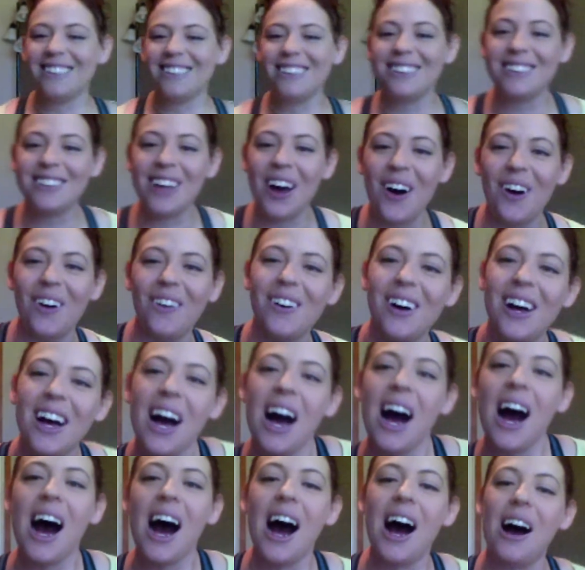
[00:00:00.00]
So,
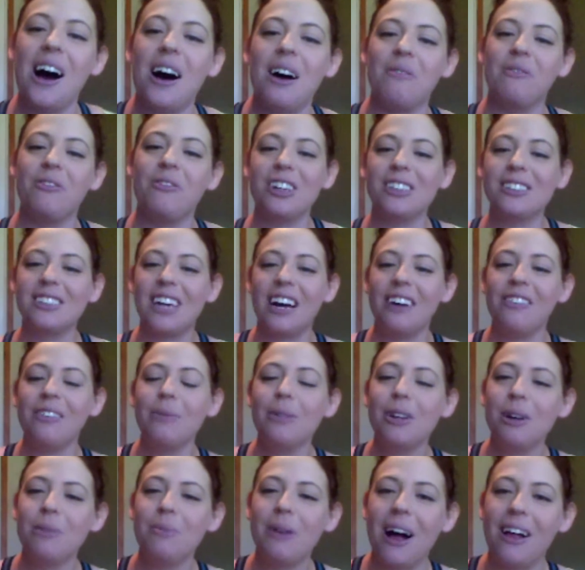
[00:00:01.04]
first off, I'm
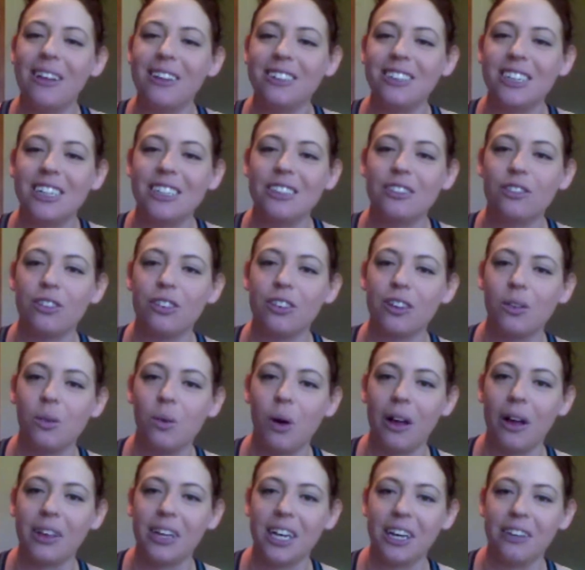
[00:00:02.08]
going to apologize for the
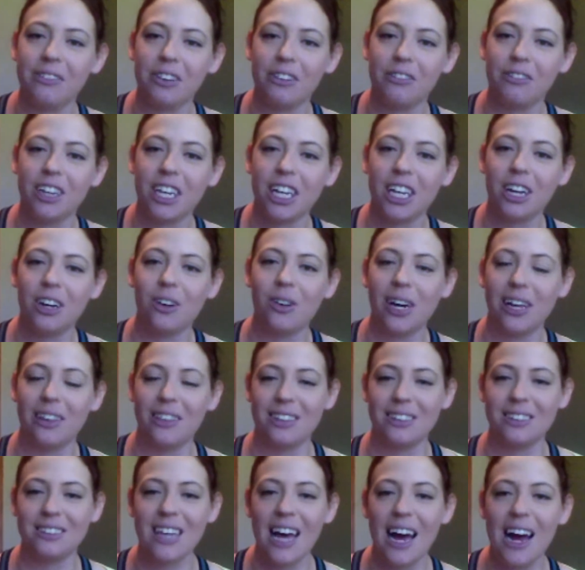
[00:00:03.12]
quality of the video and the
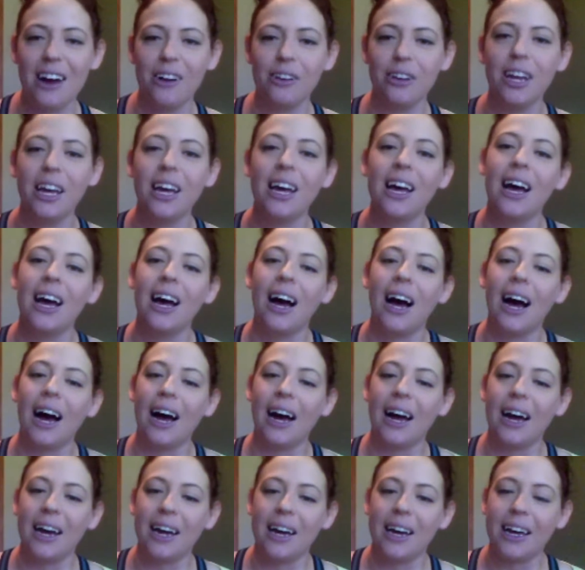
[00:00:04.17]
sound.
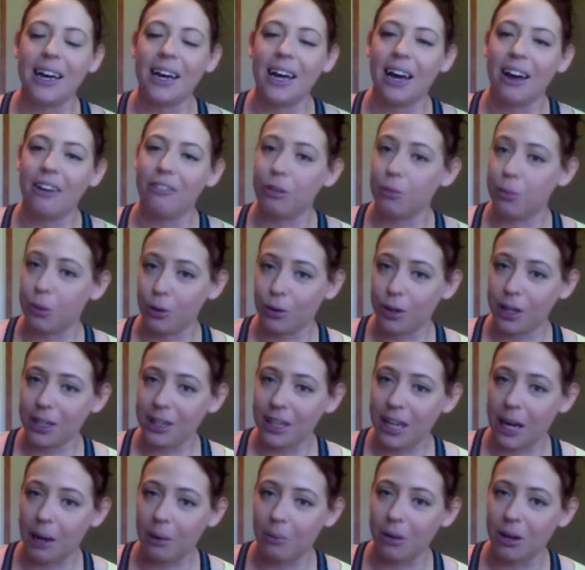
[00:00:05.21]
I have a broken
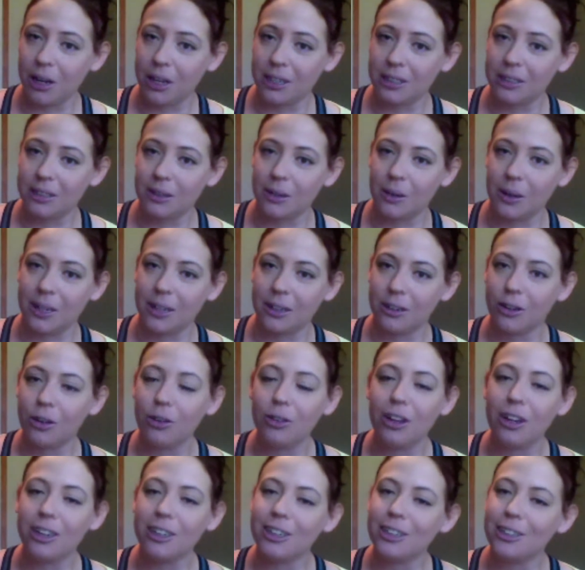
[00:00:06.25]
camera, so I can no
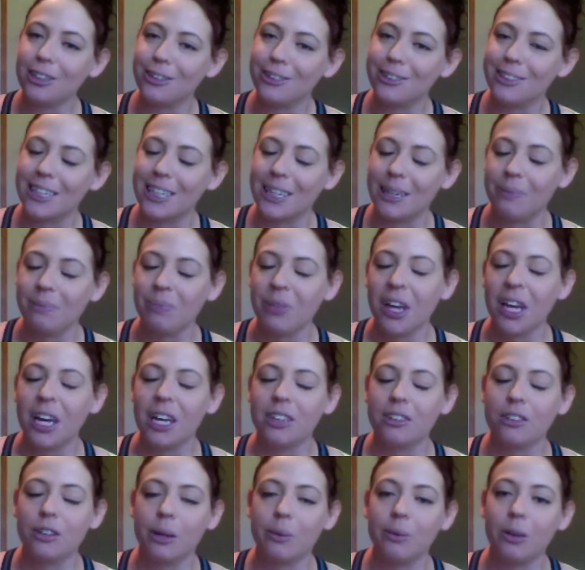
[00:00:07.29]
longer use it.
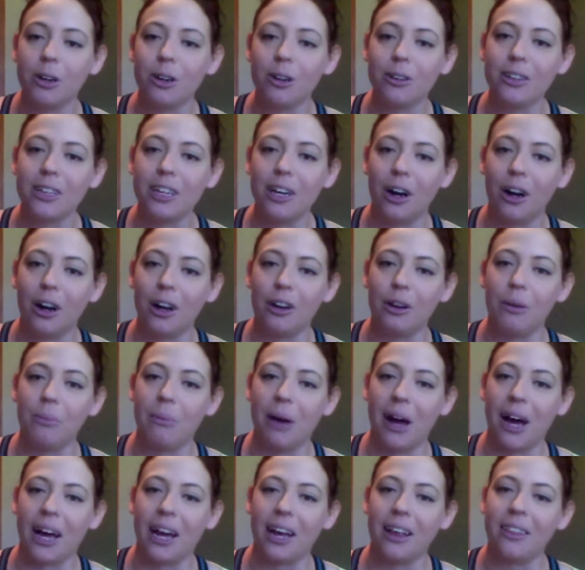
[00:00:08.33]
So I'm currently on
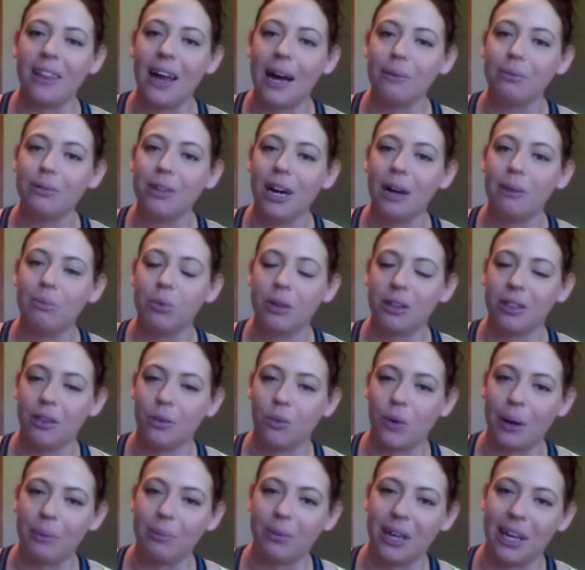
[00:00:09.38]
my laptop with the
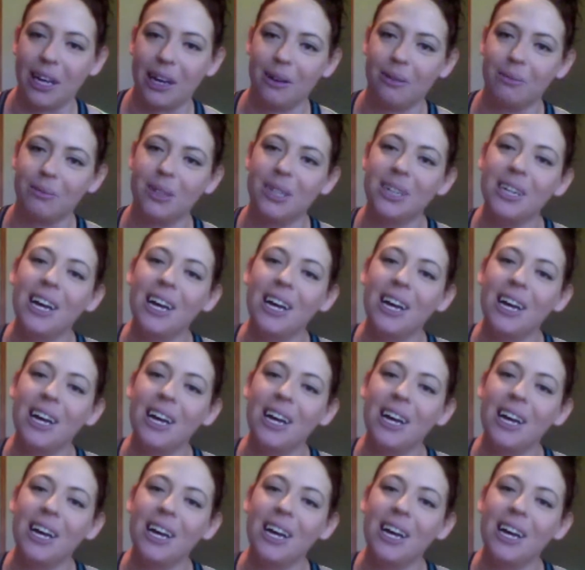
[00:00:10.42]
webcam.